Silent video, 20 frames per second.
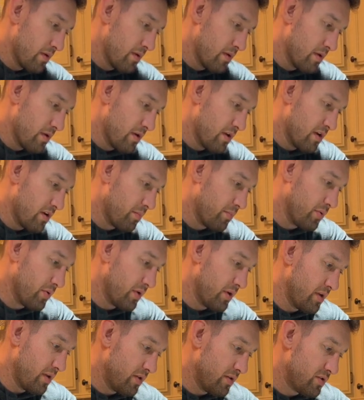and I'll
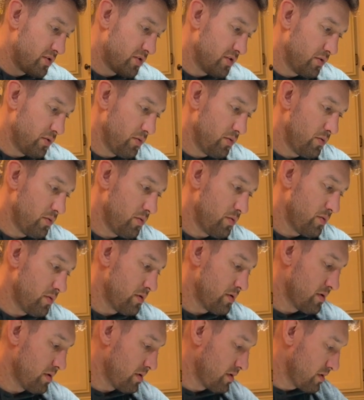put in
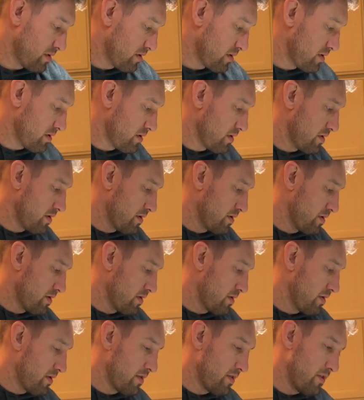2
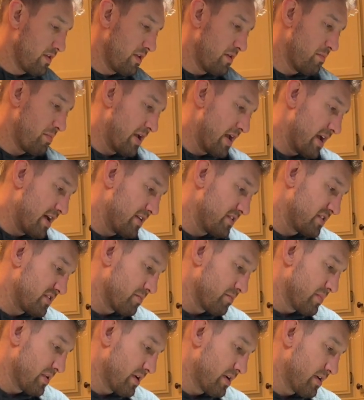thin pads
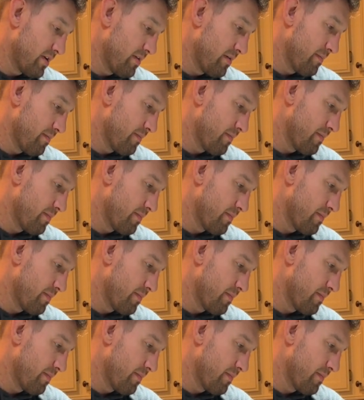of butter.